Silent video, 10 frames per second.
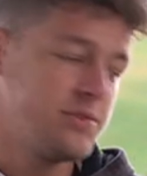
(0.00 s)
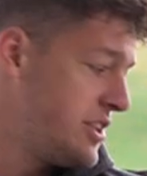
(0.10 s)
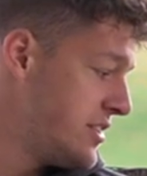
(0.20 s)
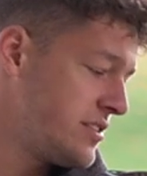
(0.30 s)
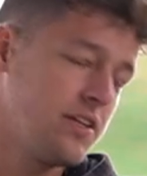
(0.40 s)

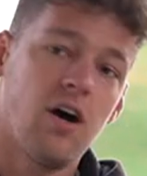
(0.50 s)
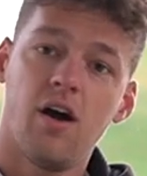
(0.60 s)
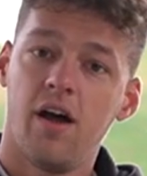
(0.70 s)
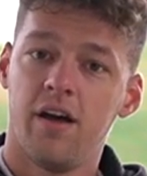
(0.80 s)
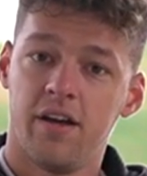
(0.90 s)
She's an
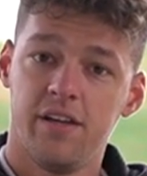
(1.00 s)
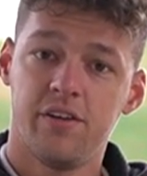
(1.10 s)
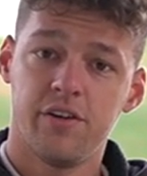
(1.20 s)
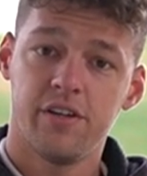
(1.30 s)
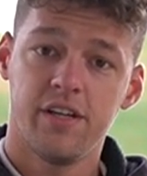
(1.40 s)

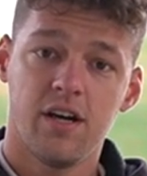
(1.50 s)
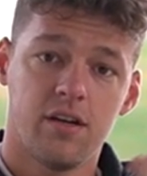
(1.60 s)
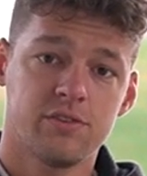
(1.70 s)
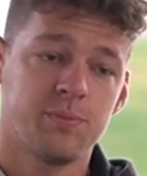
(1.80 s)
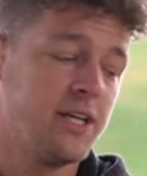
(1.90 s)
Eternity
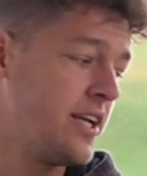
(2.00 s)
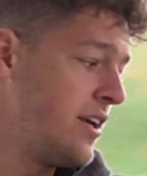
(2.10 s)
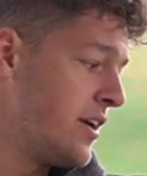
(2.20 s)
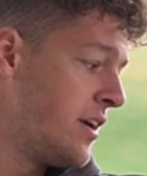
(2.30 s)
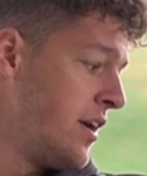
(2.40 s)
offspring
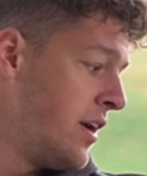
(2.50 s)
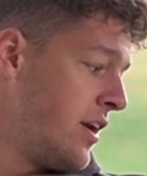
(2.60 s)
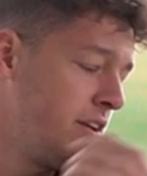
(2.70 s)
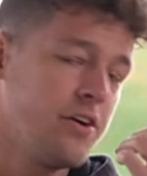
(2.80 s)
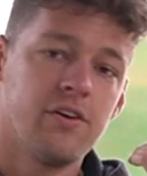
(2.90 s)
here,
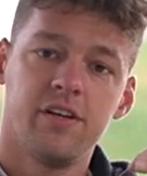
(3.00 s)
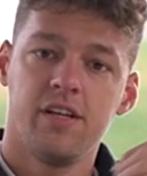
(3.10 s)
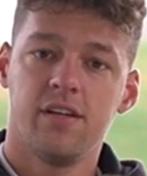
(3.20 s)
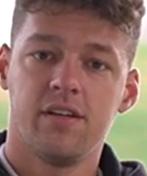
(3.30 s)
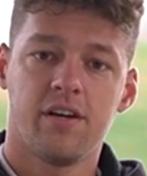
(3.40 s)

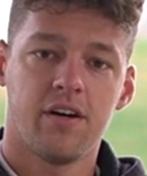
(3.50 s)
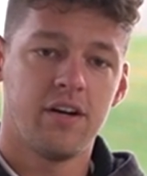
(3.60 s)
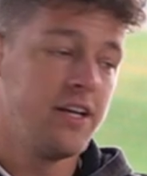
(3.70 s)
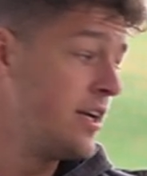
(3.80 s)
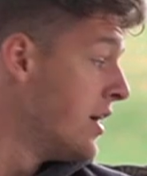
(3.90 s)
Eternity and
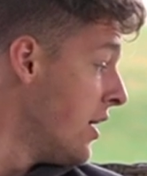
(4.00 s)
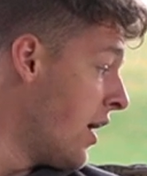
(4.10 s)
Atari.